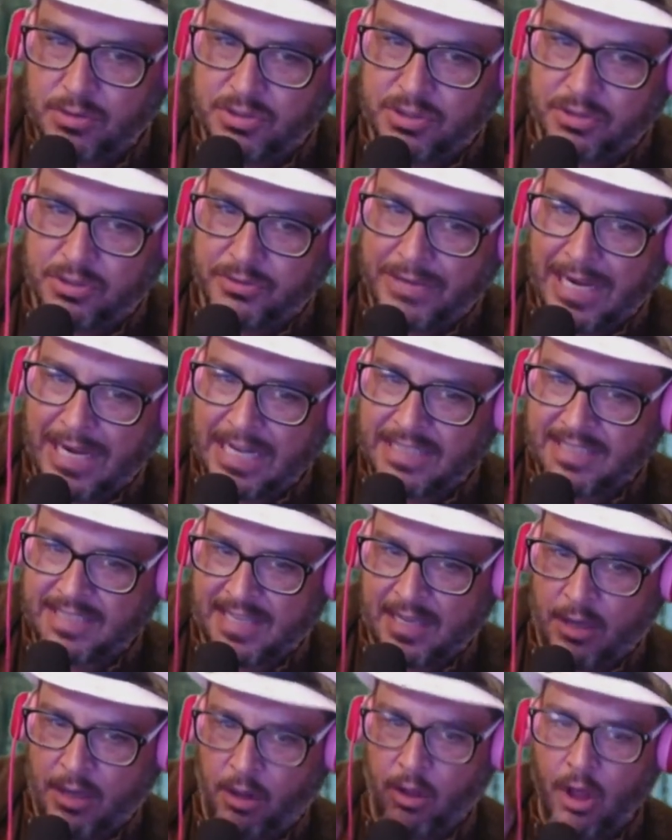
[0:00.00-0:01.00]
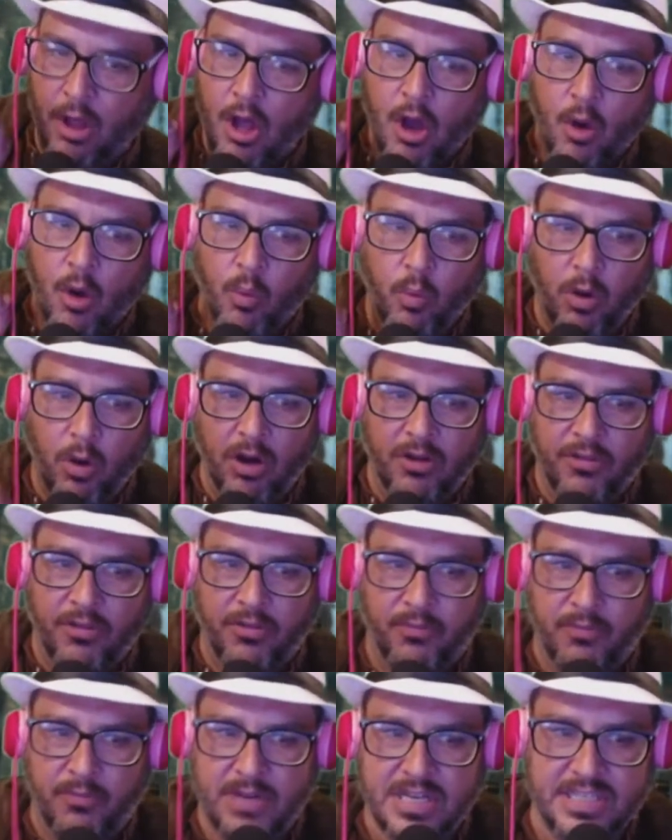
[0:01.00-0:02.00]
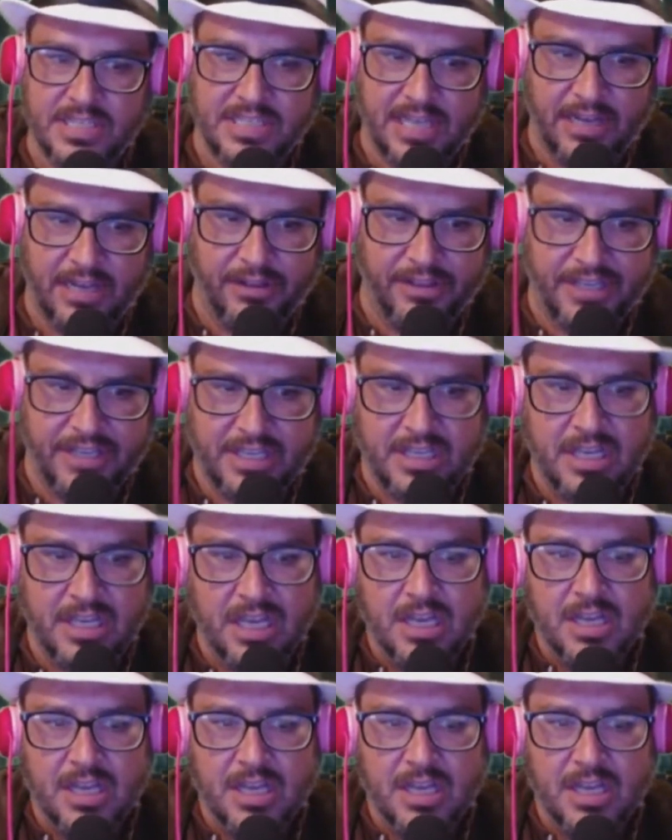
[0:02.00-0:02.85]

to create a tale worth retelling.